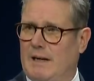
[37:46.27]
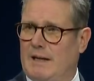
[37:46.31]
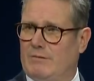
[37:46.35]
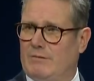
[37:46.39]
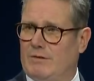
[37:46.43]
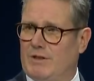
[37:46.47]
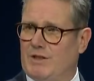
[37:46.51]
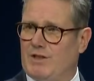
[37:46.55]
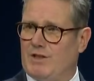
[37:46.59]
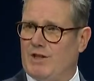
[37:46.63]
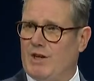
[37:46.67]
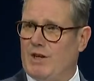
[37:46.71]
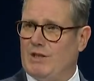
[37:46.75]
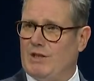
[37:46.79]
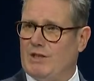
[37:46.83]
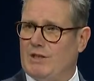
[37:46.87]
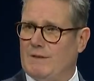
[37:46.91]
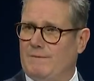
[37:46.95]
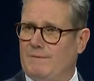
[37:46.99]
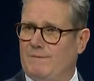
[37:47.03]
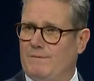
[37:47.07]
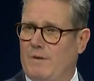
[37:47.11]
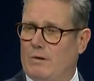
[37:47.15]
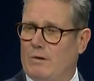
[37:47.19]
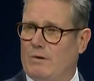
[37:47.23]
And
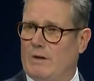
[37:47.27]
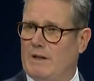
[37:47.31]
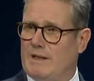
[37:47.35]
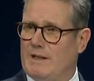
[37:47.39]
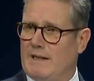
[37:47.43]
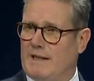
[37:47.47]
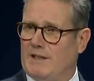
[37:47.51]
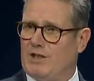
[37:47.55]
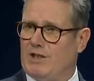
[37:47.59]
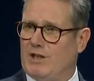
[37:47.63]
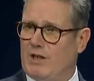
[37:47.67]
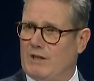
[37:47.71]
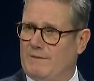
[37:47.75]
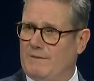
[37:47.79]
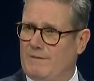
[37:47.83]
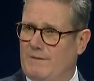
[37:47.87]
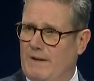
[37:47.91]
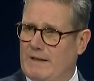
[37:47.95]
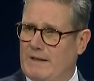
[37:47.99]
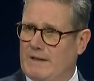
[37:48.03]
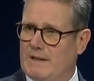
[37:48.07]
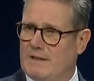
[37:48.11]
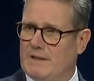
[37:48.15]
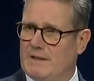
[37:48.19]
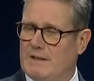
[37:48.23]
returns of foreign national
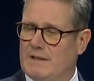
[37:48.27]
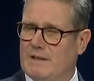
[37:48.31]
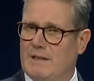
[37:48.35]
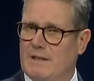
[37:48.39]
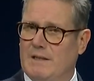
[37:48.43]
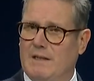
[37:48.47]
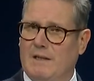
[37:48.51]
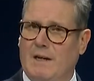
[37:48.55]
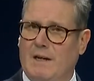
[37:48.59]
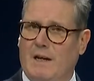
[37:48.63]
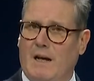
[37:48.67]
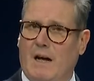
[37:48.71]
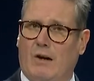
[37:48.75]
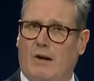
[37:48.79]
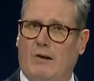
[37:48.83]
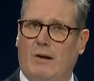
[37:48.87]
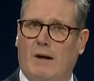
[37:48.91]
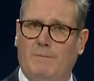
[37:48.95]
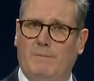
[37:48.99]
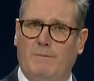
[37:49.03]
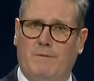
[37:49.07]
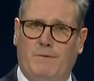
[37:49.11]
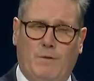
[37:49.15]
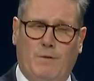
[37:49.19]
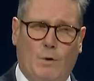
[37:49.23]
offenders
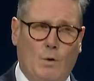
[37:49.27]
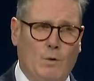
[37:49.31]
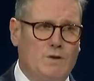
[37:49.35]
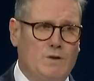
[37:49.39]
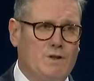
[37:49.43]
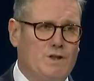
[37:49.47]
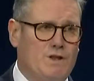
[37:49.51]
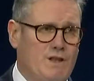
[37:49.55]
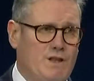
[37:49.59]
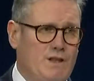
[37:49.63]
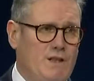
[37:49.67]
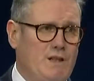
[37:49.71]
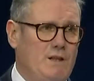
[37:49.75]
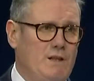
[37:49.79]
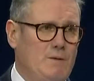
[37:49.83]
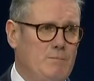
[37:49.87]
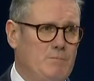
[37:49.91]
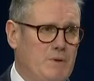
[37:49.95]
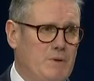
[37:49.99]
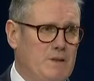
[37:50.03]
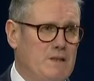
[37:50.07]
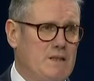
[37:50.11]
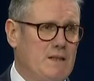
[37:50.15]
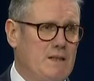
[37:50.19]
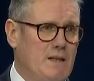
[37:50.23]
are up
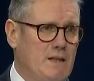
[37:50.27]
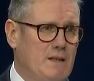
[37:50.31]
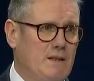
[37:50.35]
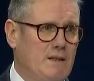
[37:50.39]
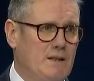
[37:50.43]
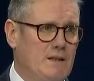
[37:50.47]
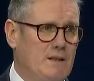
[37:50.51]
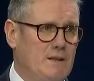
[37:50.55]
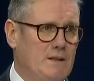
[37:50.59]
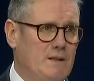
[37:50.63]
14%.